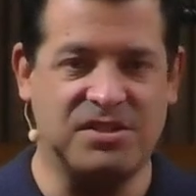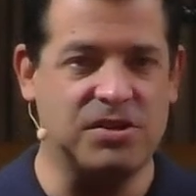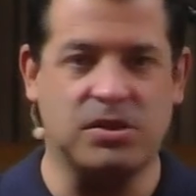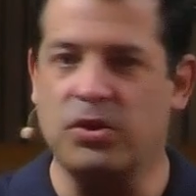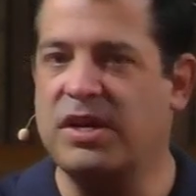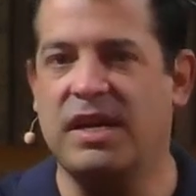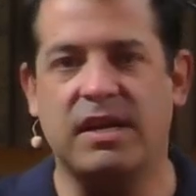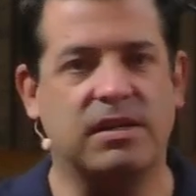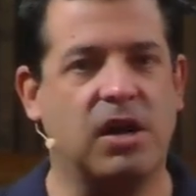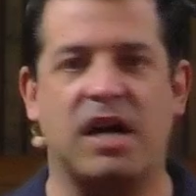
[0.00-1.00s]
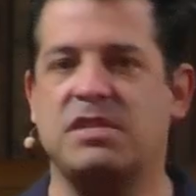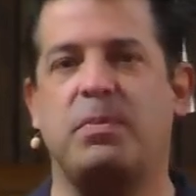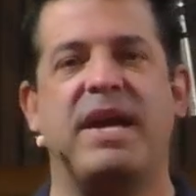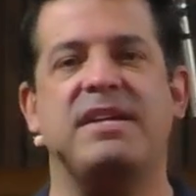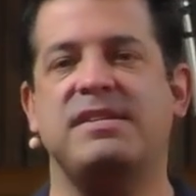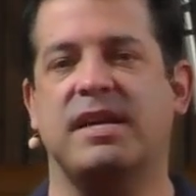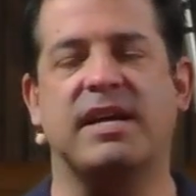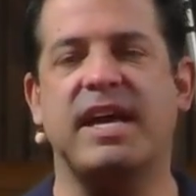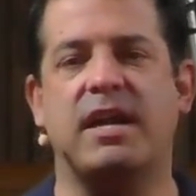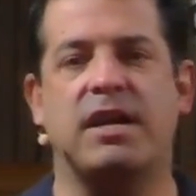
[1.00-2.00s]
just look at God's painting.
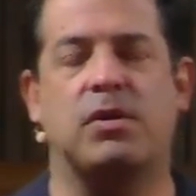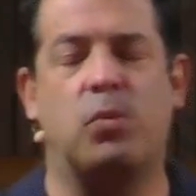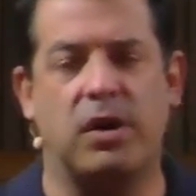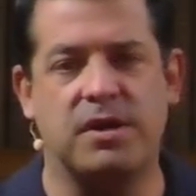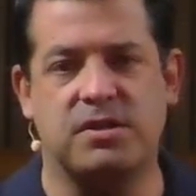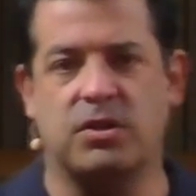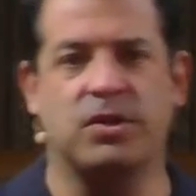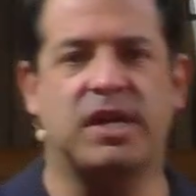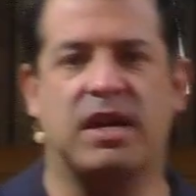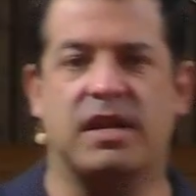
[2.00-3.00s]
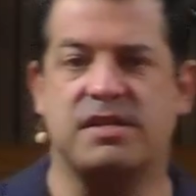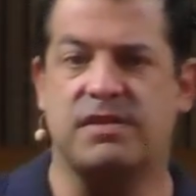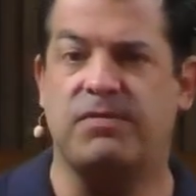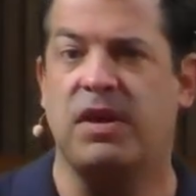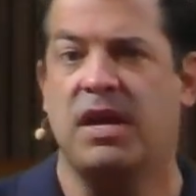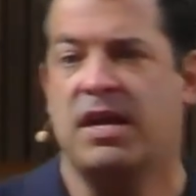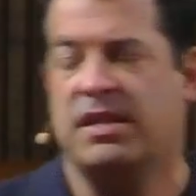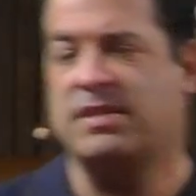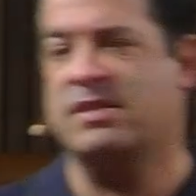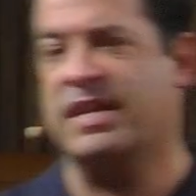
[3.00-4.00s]
Again, I don't want us to look at it as if
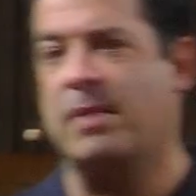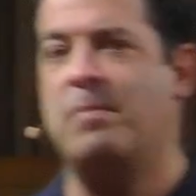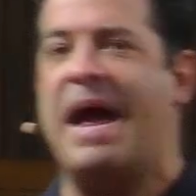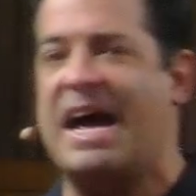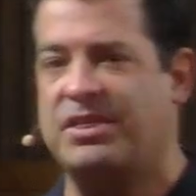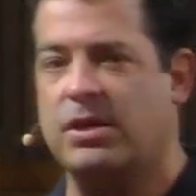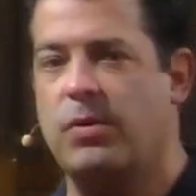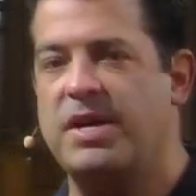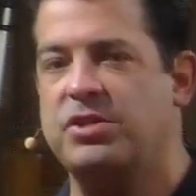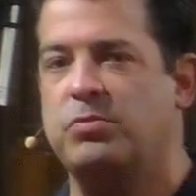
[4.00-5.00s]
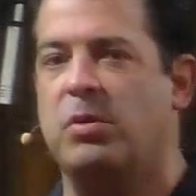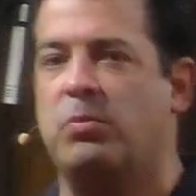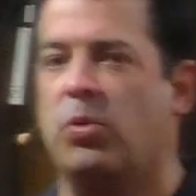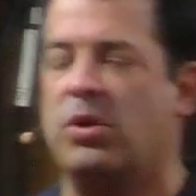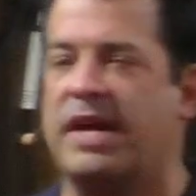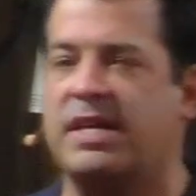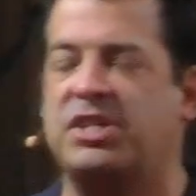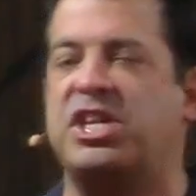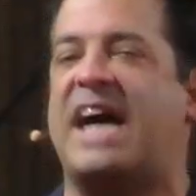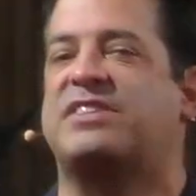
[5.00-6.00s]
this is like a math equation, but more like a
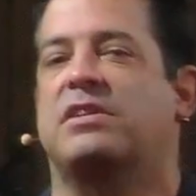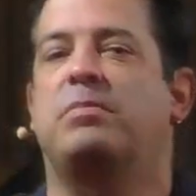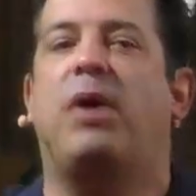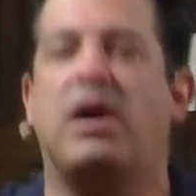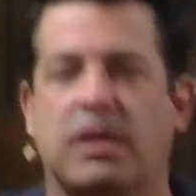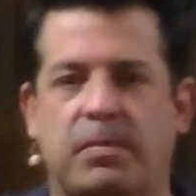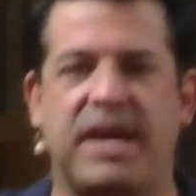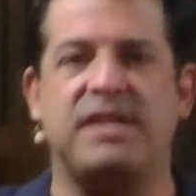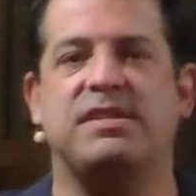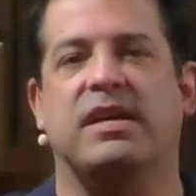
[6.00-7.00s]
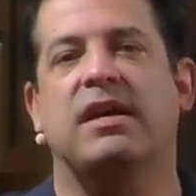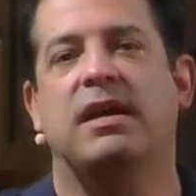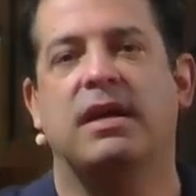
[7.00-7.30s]
Jackson Pollock painting.